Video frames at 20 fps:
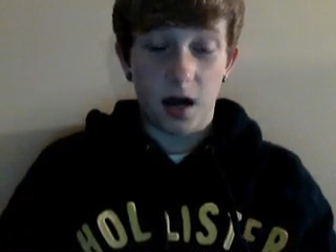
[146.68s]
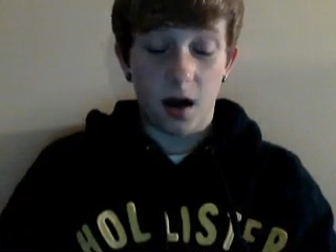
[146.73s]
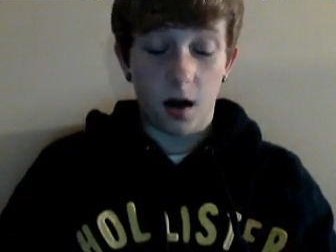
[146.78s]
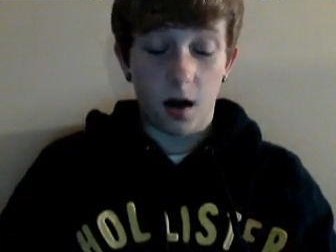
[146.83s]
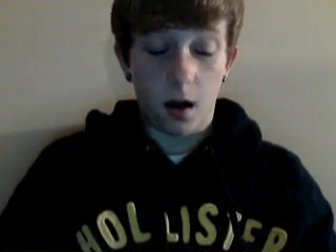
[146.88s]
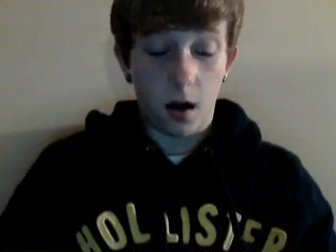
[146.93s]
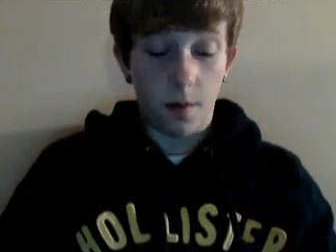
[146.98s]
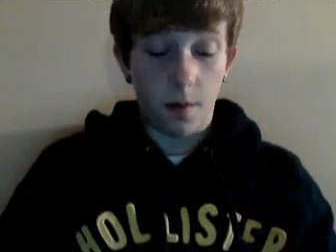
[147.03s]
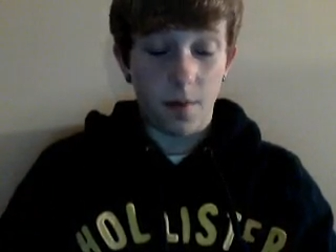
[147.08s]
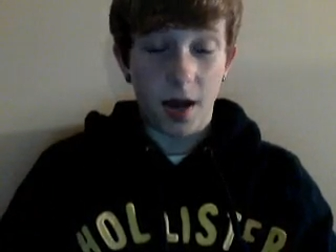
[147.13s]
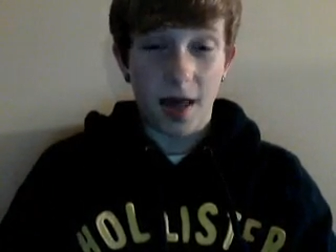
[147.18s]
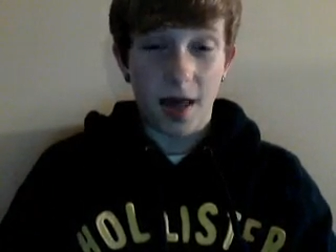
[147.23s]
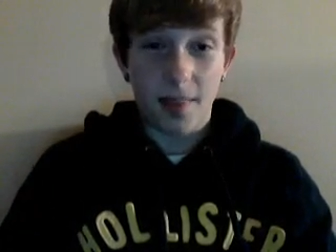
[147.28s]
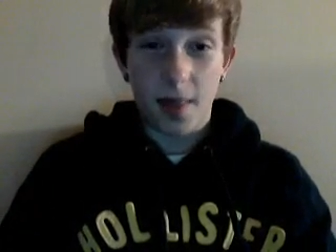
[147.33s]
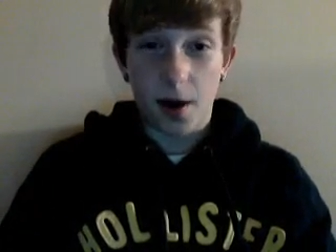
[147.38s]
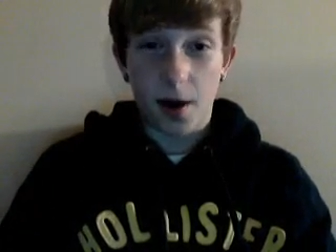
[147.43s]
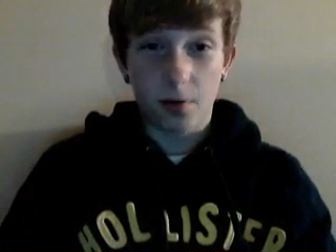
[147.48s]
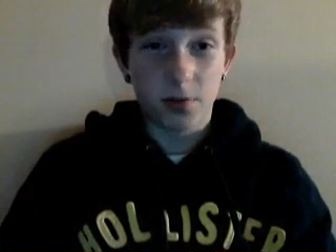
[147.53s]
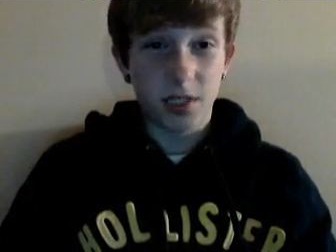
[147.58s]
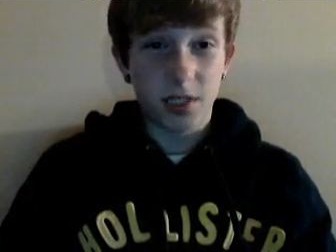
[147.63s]
Um,
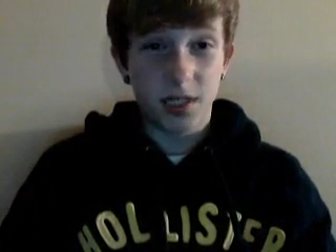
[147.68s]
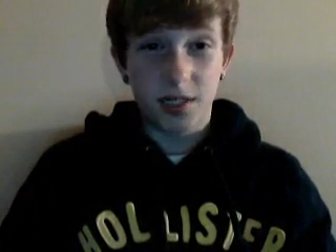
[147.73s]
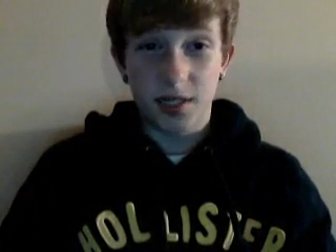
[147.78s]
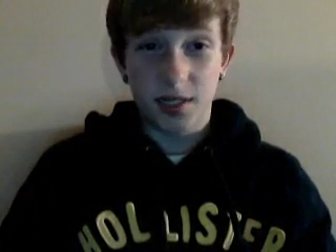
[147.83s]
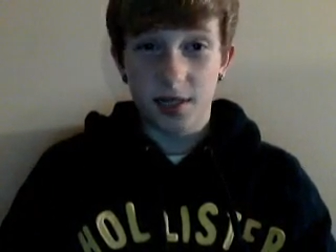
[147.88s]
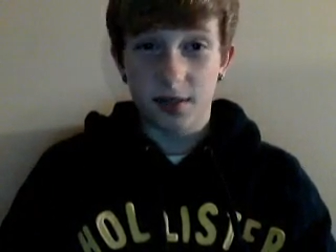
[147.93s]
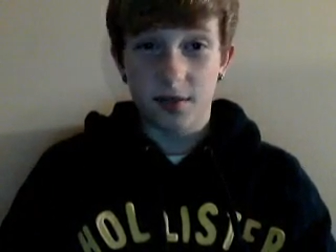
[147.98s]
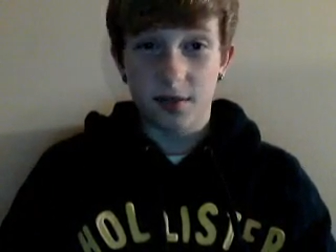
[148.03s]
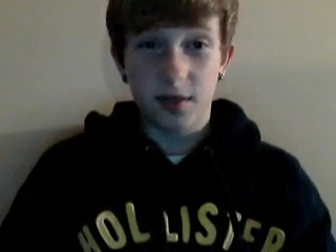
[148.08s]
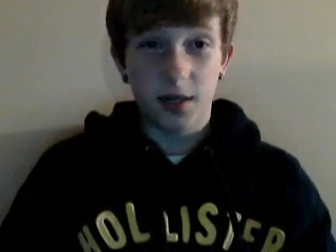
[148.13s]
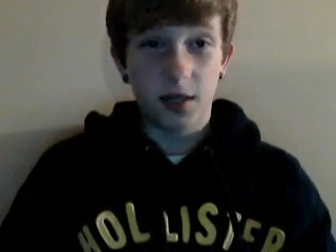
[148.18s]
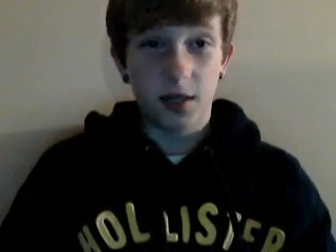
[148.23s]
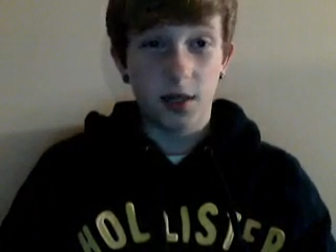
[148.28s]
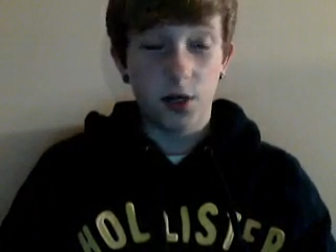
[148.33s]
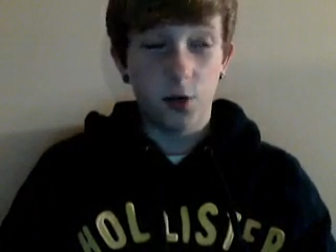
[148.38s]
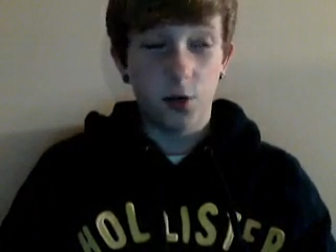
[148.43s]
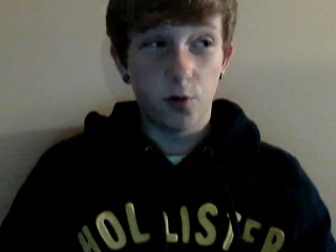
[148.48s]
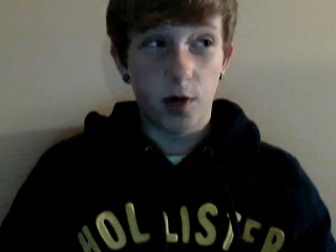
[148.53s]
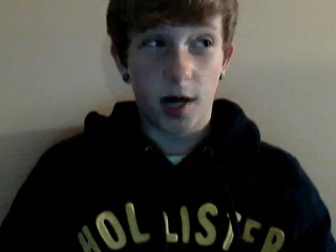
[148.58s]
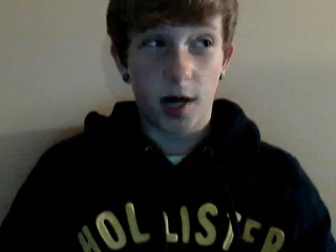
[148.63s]
and that was a dick thing to
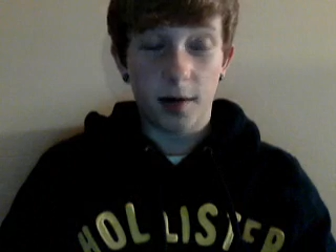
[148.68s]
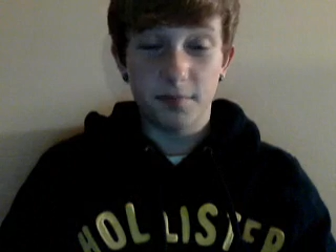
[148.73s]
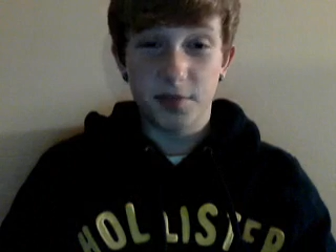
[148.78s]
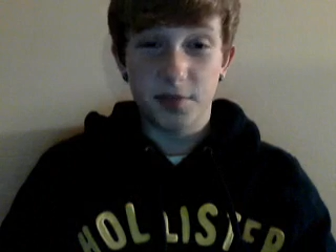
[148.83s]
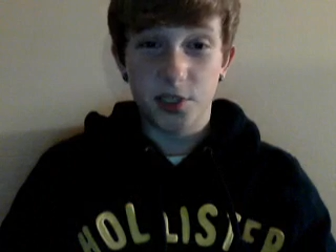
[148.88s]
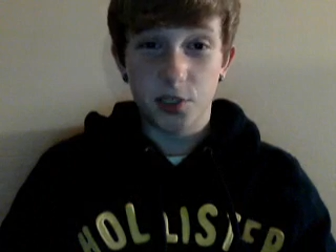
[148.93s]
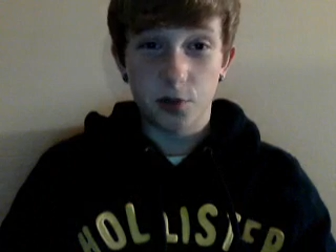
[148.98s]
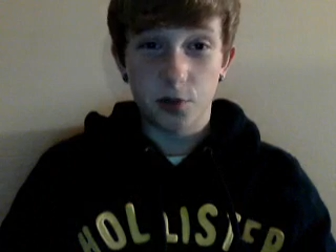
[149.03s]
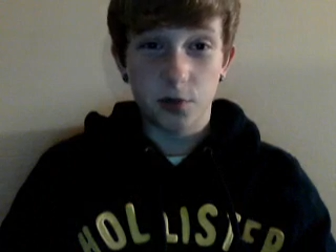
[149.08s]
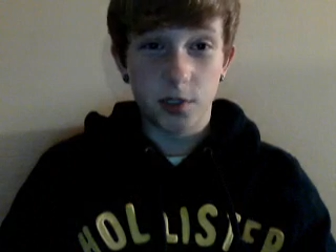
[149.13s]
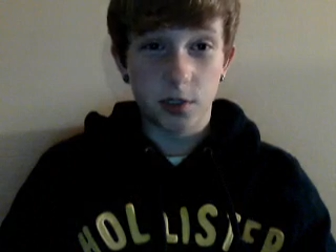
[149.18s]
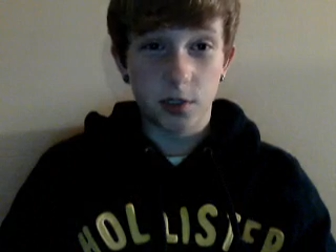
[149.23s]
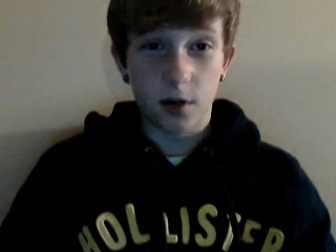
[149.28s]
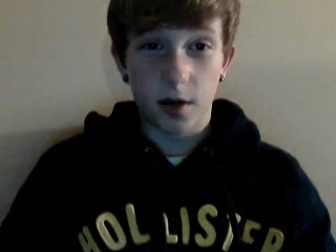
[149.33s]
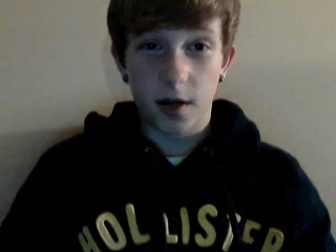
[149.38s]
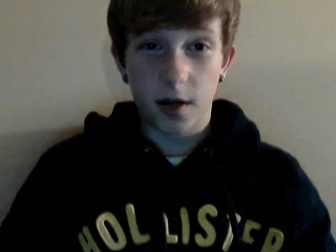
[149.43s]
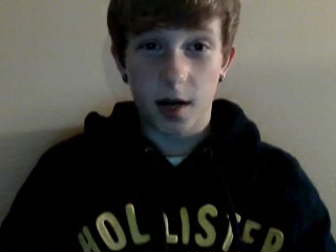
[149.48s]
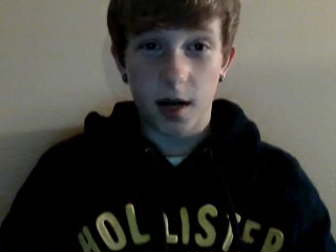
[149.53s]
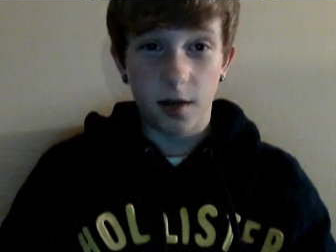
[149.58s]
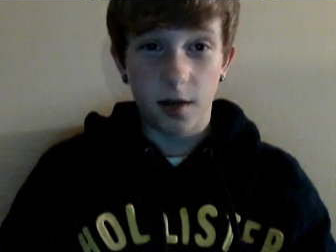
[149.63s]
do, and I'm so
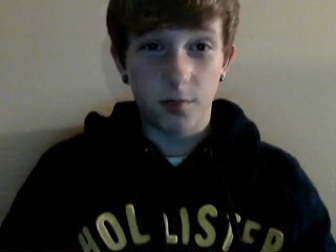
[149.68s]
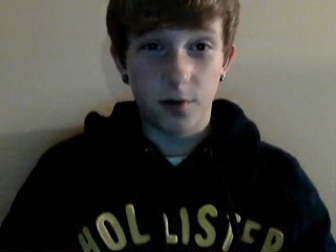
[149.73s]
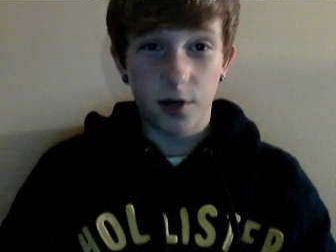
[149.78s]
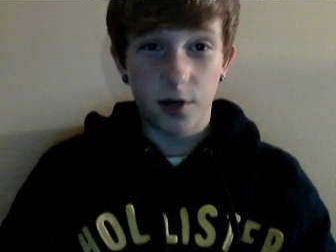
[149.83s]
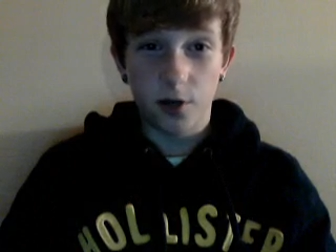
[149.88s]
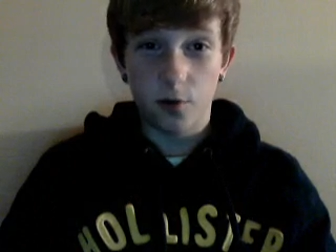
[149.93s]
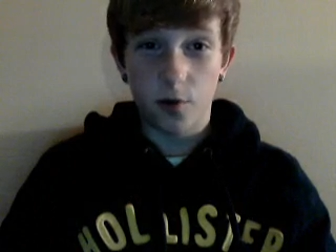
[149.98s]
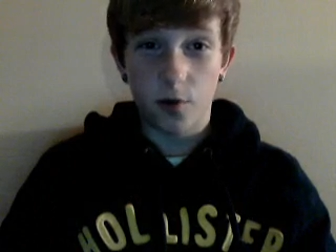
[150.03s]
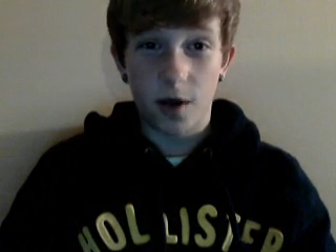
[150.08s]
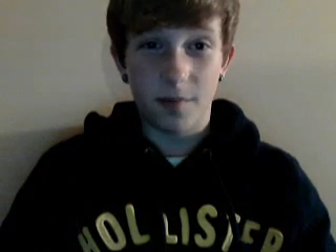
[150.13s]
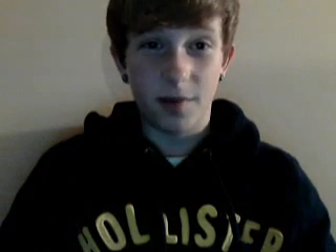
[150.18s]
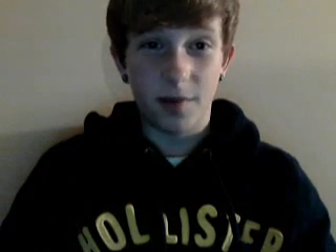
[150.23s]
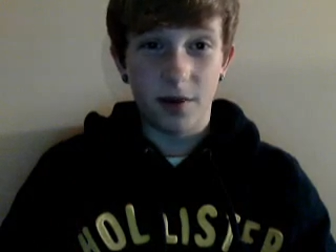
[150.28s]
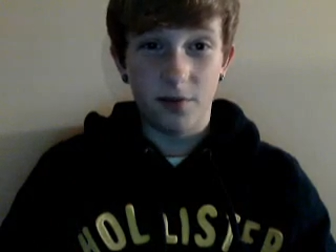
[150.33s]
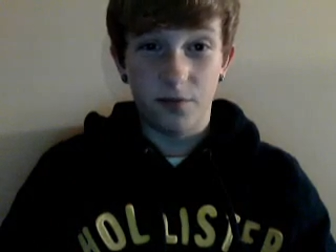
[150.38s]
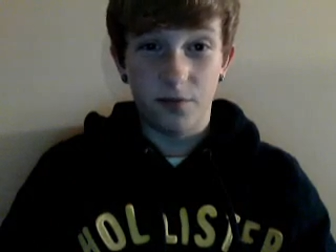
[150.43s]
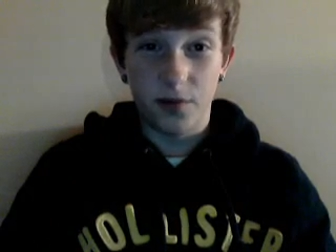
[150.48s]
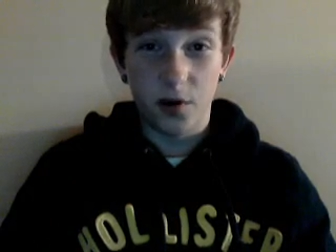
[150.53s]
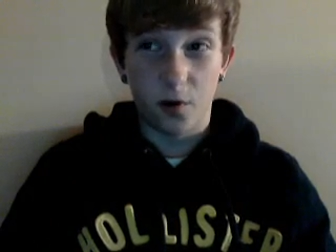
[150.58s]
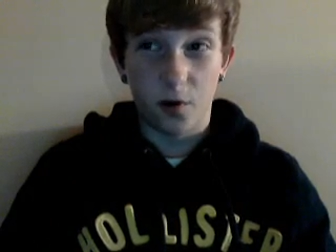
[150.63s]
sorry to anybody who I
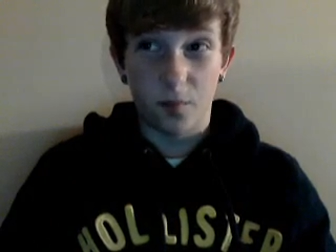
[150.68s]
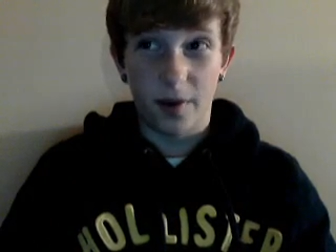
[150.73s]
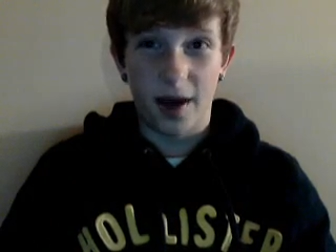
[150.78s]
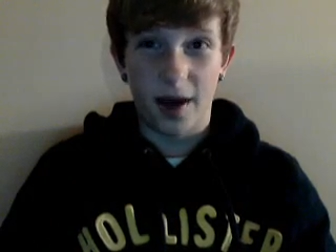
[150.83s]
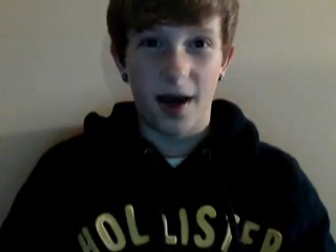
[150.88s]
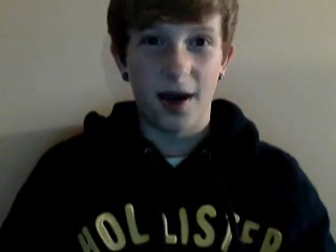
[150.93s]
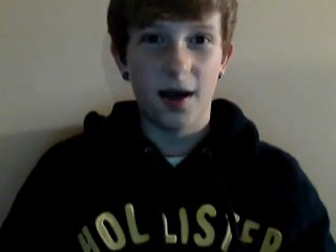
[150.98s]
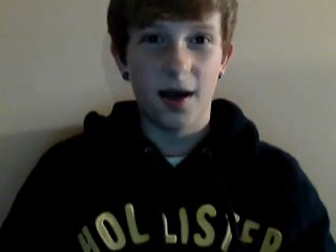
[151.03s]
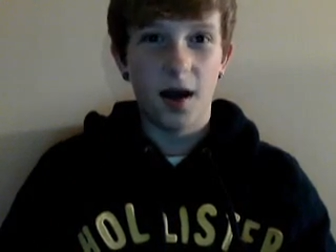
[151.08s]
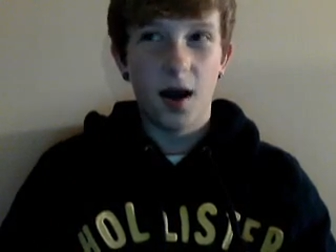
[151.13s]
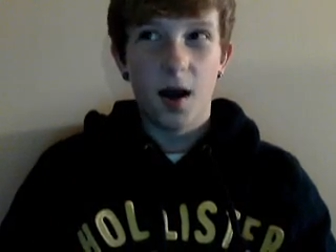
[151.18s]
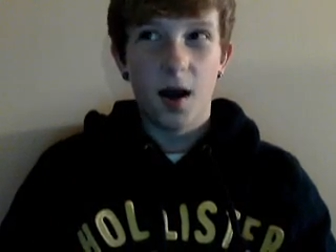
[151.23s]
made feel bad.